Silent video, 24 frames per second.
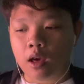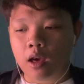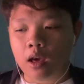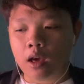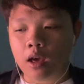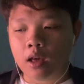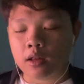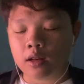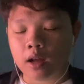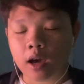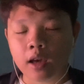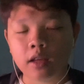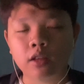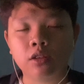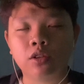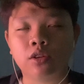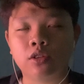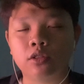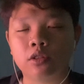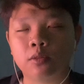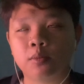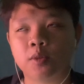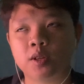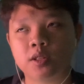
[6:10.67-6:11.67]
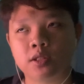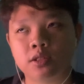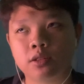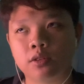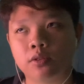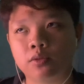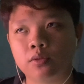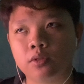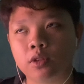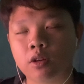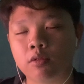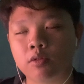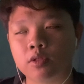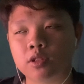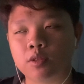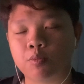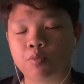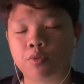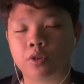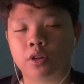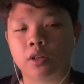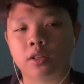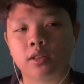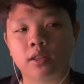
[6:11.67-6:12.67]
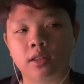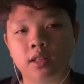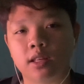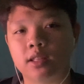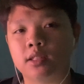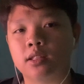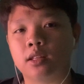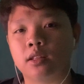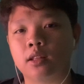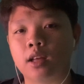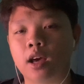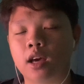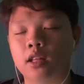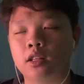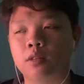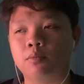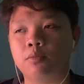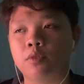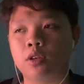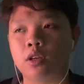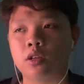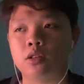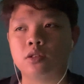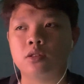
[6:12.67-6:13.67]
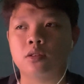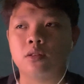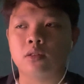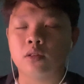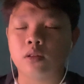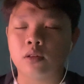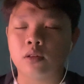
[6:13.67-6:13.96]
And I thought to myself that was a pretty decent adaptation.